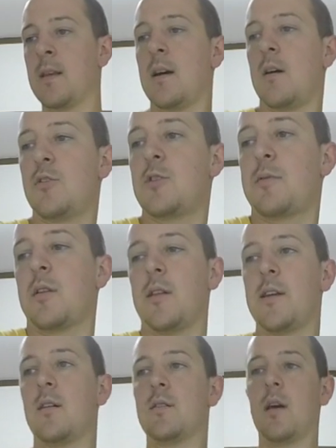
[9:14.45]
We just put a
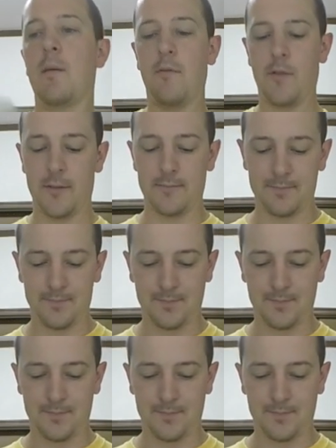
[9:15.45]
lid on top of it.